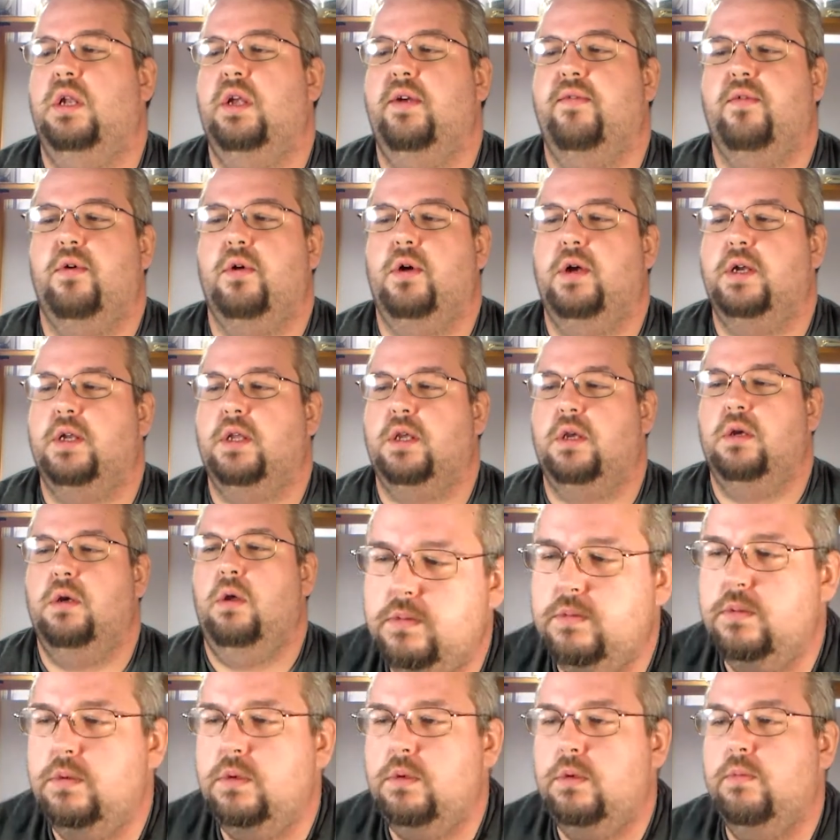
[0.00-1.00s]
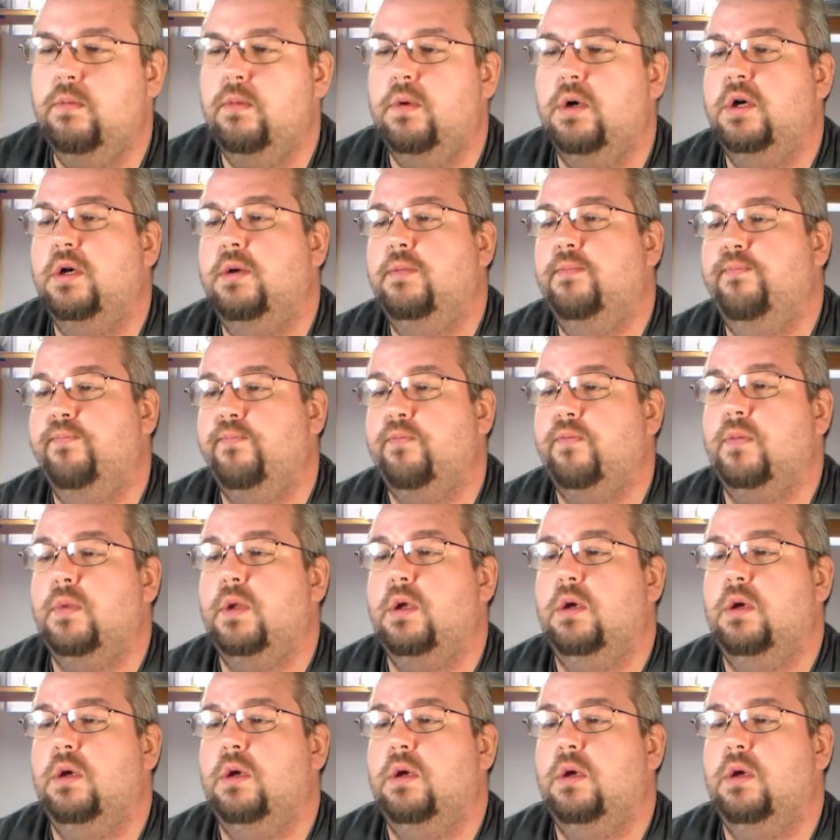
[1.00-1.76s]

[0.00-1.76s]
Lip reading: never ending. But